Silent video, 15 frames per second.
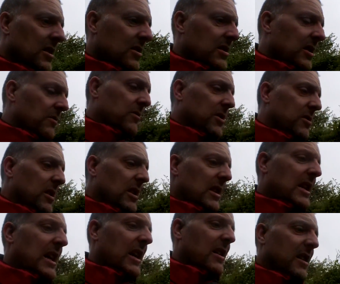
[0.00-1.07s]
So it was only in
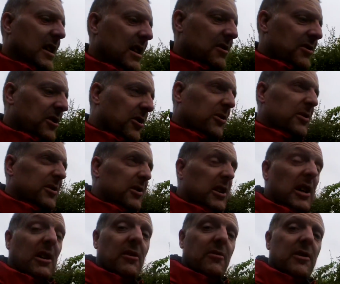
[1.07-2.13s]
later years I couldn't
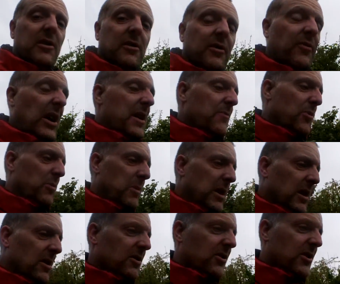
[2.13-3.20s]
take her in the van with me
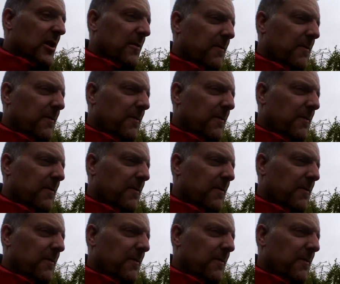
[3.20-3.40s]
because